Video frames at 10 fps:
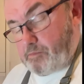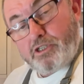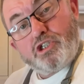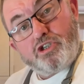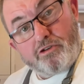
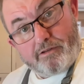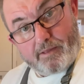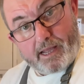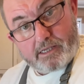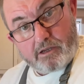But during
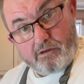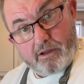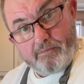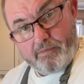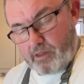that
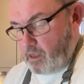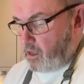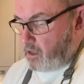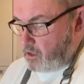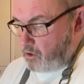time,
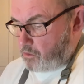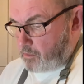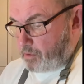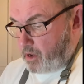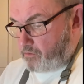you want
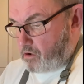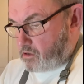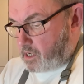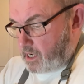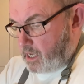to
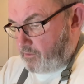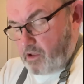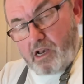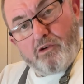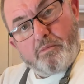periodically give it
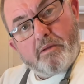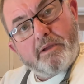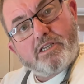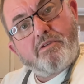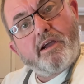a little bit
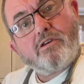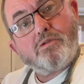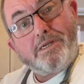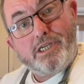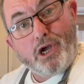mixed round
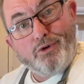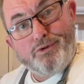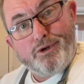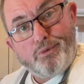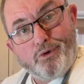because we don't